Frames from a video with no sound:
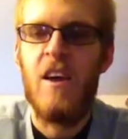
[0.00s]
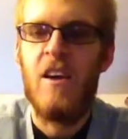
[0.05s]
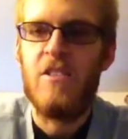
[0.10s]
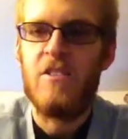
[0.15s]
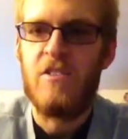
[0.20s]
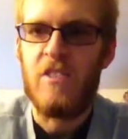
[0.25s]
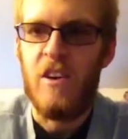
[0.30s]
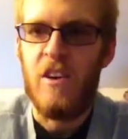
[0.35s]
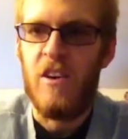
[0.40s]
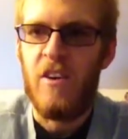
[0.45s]

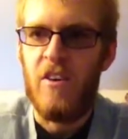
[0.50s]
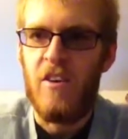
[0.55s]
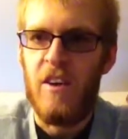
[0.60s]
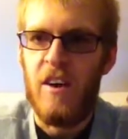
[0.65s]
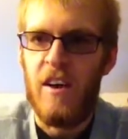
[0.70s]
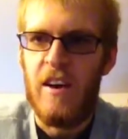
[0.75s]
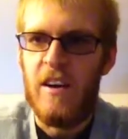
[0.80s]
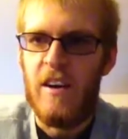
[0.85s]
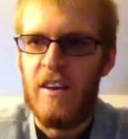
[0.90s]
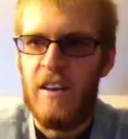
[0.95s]

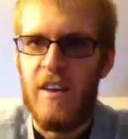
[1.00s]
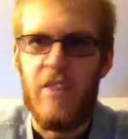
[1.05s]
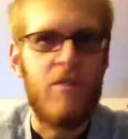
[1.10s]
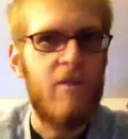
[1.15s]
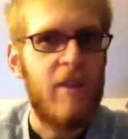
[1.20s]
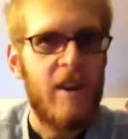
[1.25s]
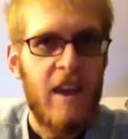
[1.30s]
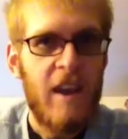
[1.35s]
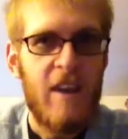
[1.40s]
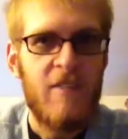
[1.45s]
So yeah,
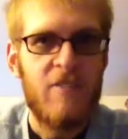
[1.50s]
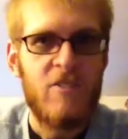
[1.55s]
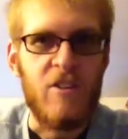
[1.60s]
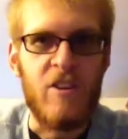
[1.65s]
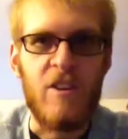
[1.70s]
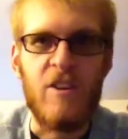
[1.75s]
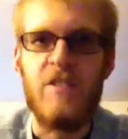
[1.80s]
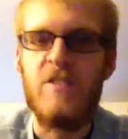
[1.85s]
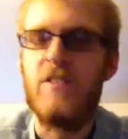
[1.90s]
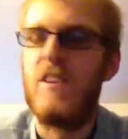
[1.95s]
3.5
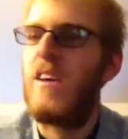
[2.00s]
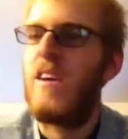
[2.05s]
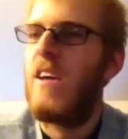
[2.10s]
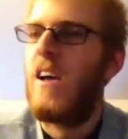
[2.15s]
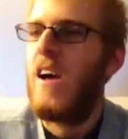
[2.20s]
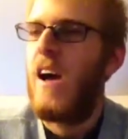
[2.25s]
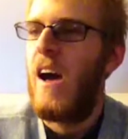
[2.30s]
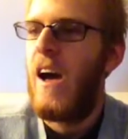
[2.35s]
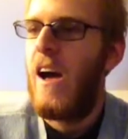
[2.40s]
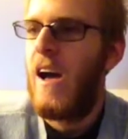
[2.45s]
stars.
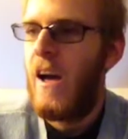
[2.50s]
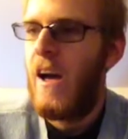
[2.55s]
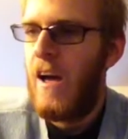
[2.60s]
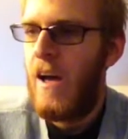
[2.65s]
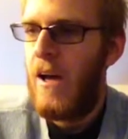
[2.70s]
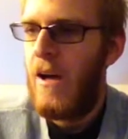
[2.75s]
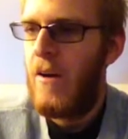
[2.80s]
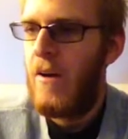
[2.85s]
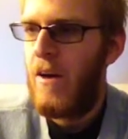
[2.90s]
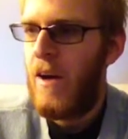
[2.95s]

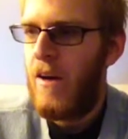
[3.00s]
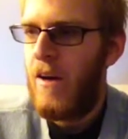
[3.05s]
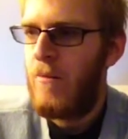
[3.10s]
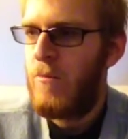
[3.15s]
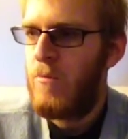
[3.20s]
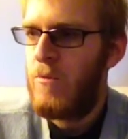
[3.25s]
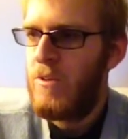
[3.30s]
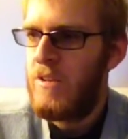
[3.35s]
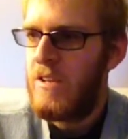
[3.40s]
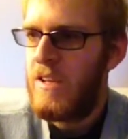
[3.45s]
I
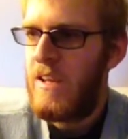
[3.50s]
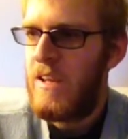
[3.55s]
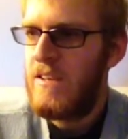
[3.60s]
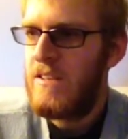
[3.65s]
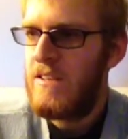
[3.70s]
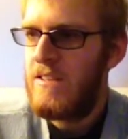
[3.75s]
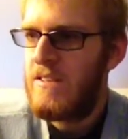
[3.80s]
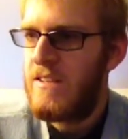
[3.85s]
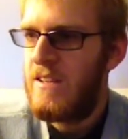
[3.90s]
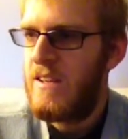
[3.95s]
would like
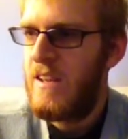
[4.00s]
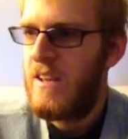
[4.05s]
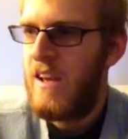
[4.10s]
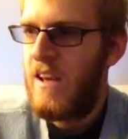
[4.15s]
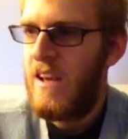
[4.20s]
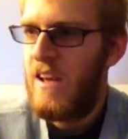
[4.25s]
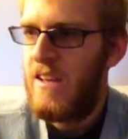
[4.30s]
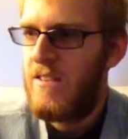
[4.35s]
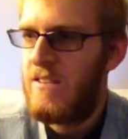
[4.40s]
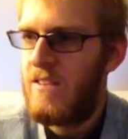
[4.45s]
to see
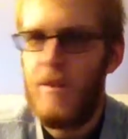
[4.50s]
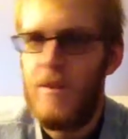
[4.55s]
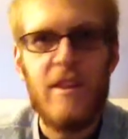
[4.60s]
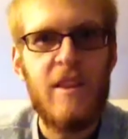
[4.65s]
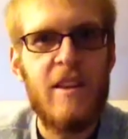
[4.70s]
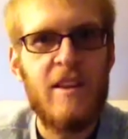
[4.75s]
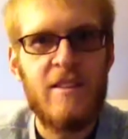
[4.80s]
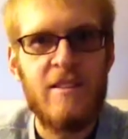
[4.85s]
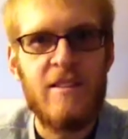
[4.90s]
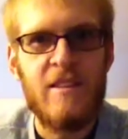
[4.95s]
something
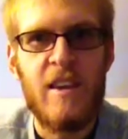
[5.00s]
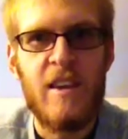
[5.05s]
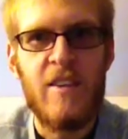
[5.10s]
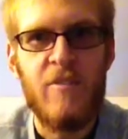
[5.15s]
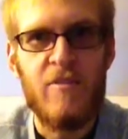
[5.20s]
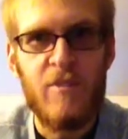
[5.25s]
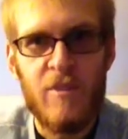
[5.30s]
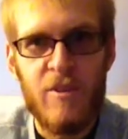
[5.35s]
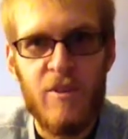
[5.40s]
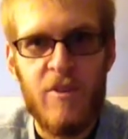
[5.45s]
like this
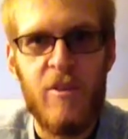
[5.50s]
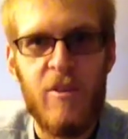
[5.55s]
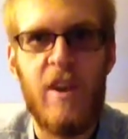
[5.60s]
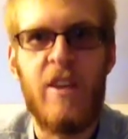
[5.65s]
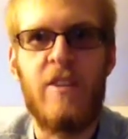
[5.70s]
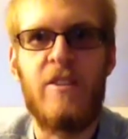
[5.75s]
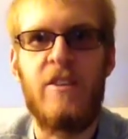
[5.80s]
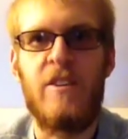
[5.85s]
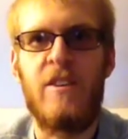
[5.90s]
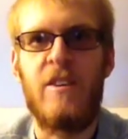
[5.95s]
again from the
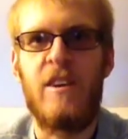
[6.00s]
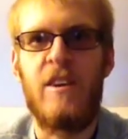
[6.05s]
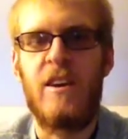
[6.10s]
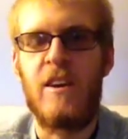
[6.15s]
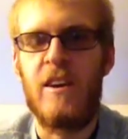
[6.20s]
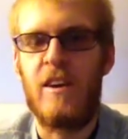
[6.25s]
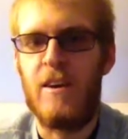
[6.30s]
director.